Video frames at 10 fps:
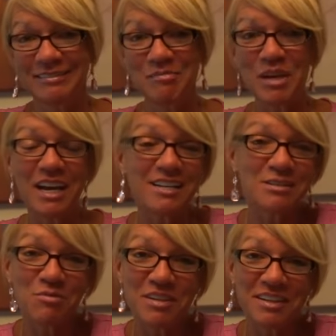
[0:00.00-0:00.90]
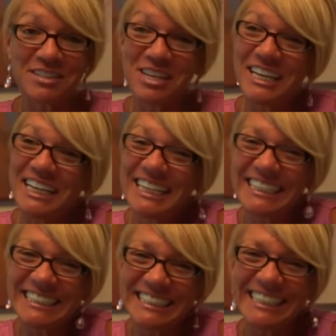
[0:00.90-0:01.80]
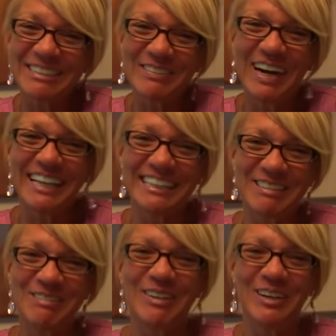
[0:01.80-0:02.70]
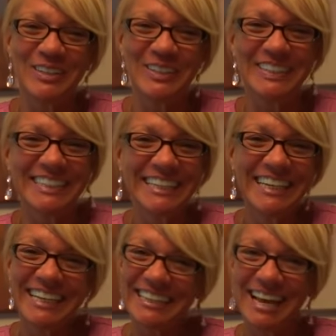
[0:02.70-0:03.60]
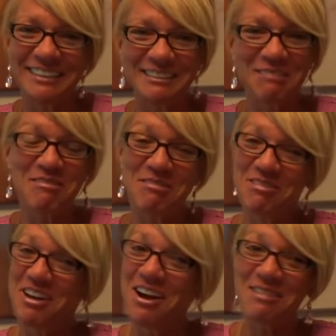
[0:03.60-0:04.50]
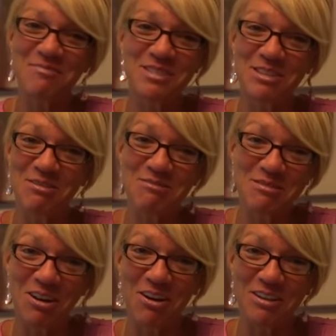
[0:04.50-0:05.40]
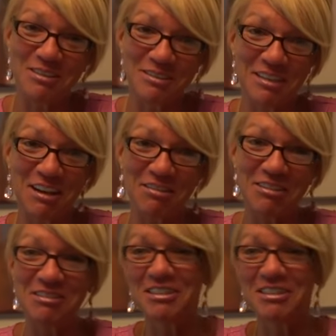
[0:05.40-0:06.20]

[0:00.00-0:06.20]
Because we are just wonderful. That's the way we are. I'm so sorry to tell you